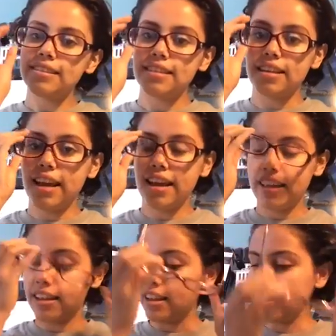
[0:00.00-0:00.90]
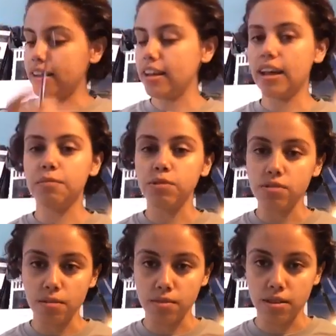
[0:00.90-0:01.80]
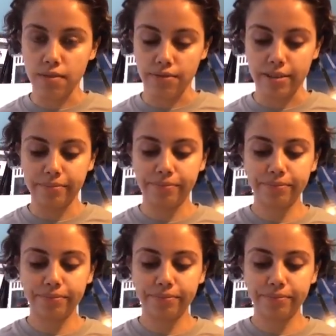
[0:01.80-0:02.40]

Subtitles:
Today, I'm doing something different.